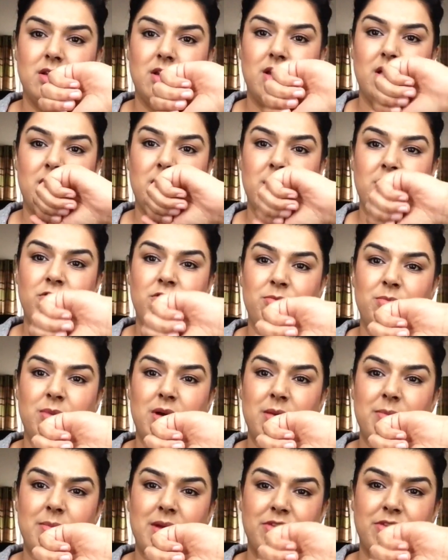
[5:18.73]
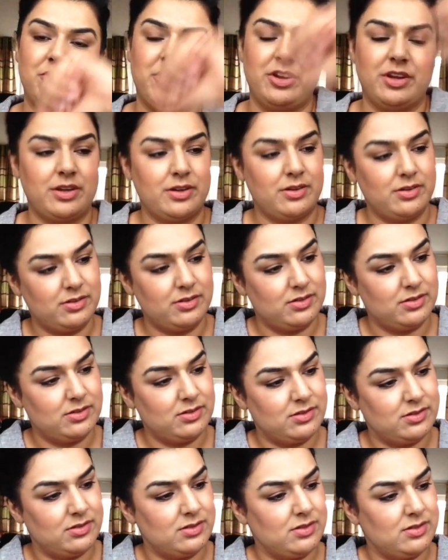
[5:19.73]
And if by magic
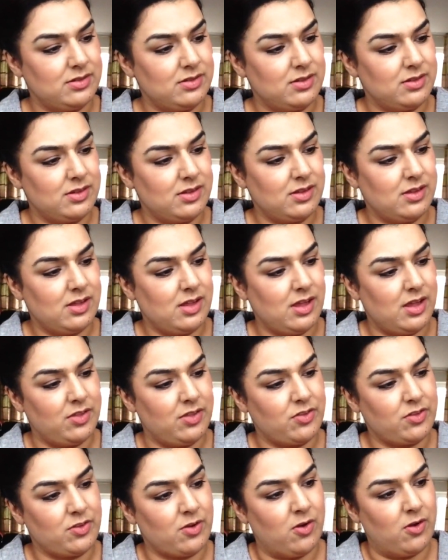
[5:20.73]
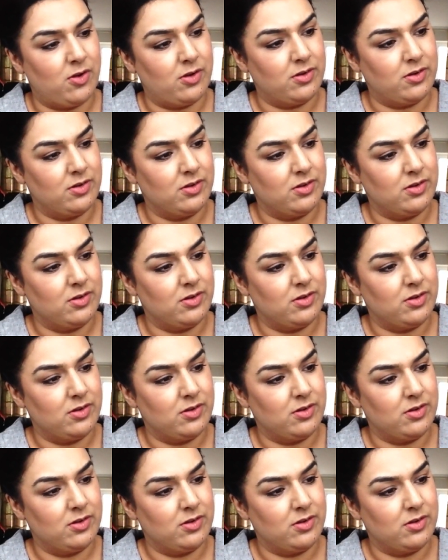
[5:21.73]
it's gone,